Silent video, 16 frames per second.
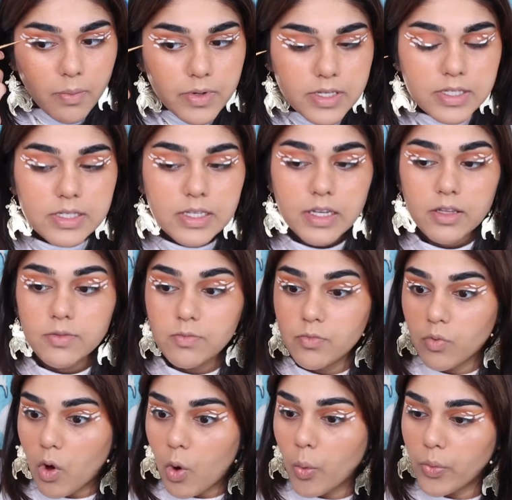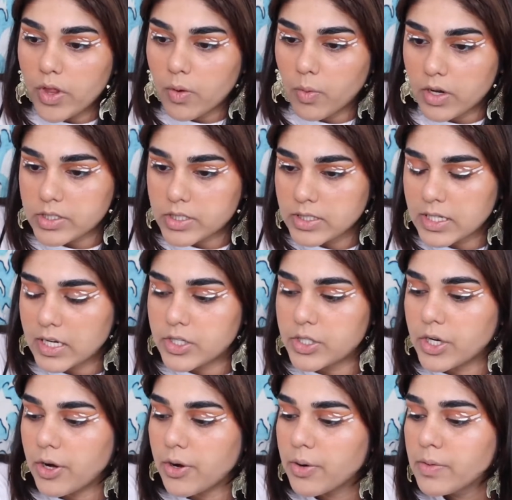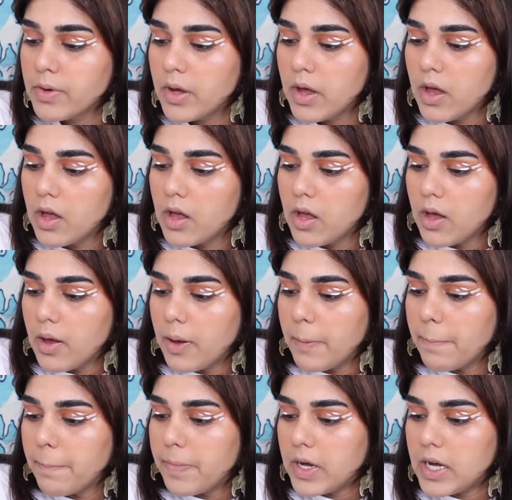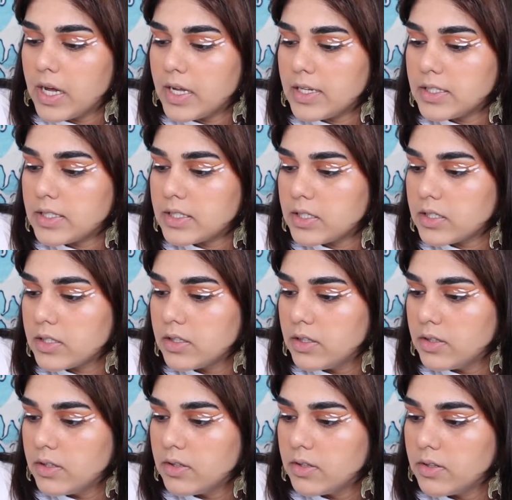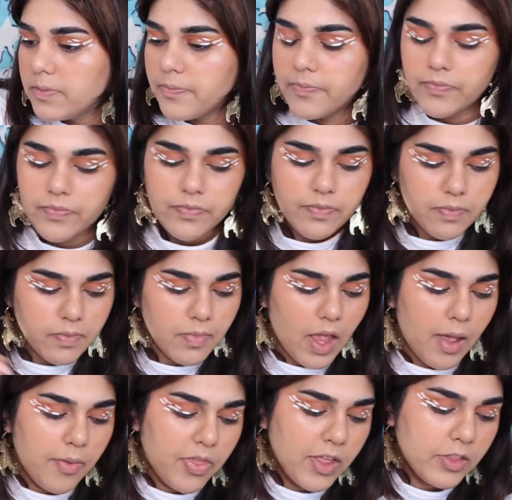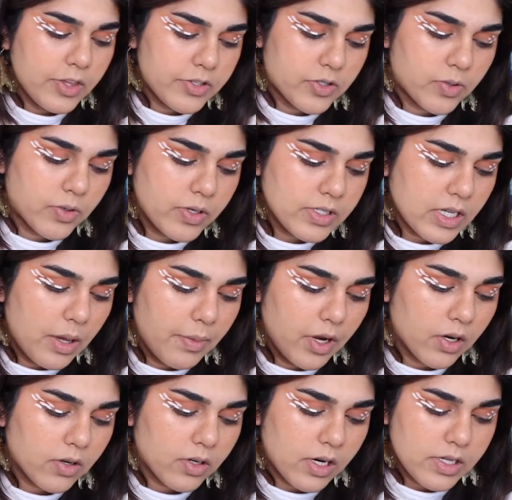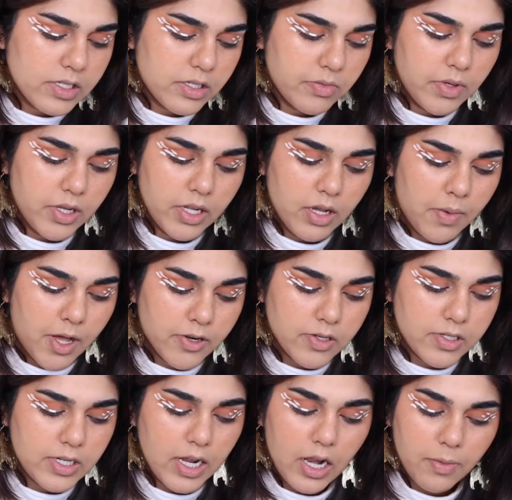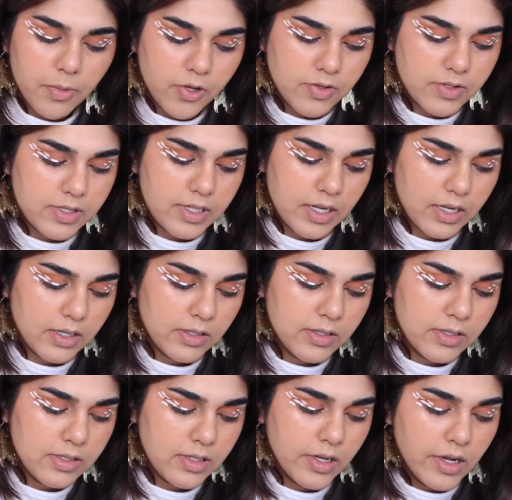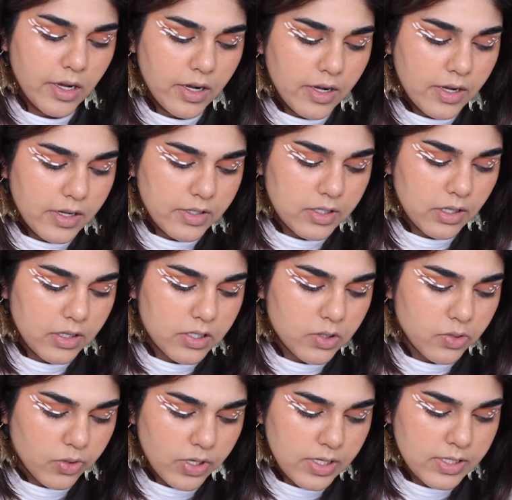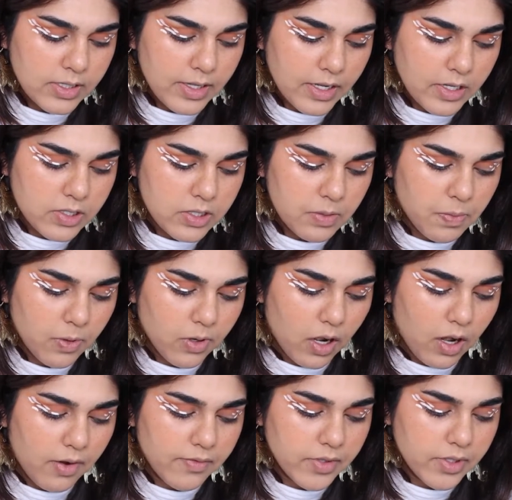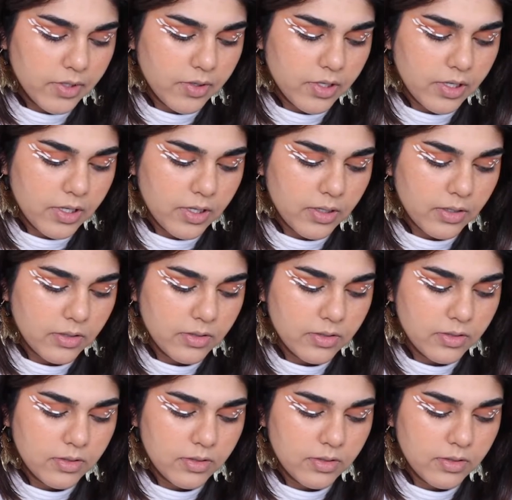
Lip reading: I'm just only watching that show. But I think the story's coming across to me. I'm understanding most things. So the story isn't like super convoluted.